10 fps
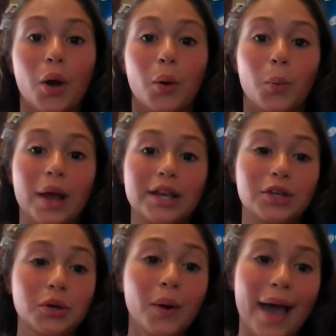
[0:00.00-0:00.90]
When
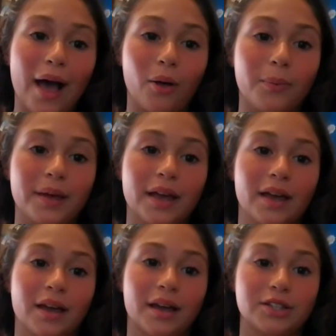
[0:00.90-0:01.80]
you help
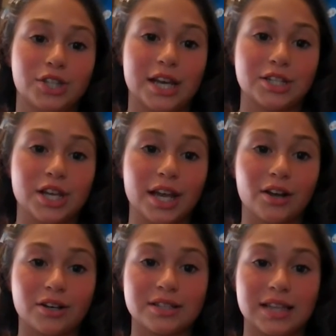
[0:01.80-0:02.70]
change a
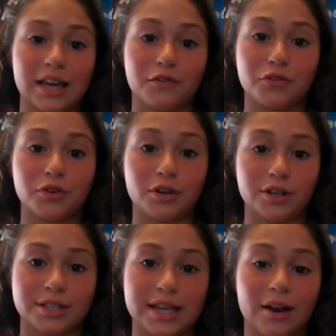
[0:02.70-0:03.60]
girl's life through
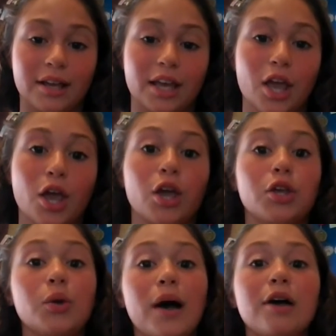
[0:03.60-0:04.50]
Girl Scouting,
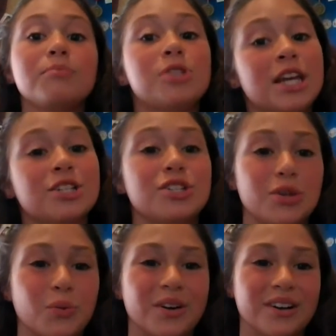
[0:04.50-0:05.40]
you help change the
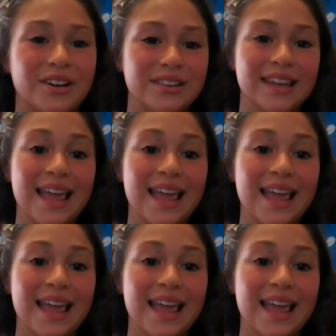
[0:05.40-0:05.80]
world.